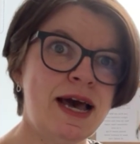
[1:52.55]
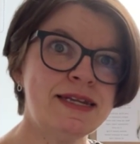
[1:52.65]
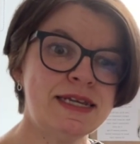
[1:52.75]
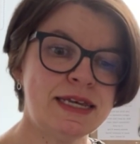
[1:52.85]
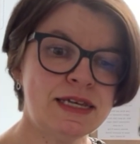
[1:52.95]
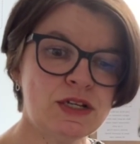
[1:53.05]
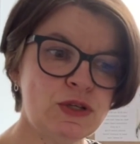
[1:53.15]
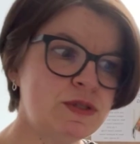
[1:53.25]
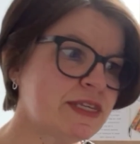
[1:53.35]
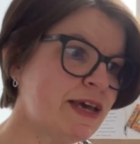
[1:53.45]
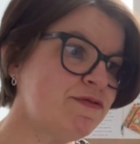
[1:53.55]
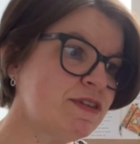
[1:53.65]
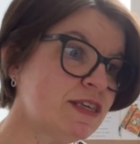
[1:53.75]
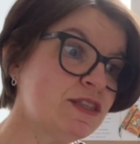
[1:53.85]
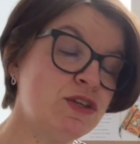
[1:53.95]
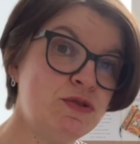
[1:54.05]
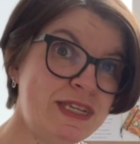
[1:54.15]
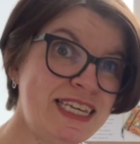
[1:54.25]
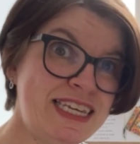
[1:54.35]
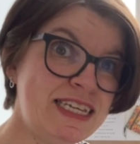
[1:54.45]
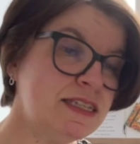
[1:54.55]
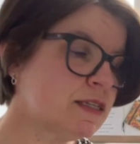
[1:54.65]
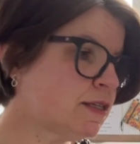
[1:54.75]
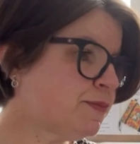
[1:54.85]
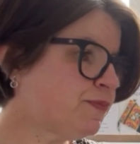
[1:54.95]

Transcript: and it includes everything that you need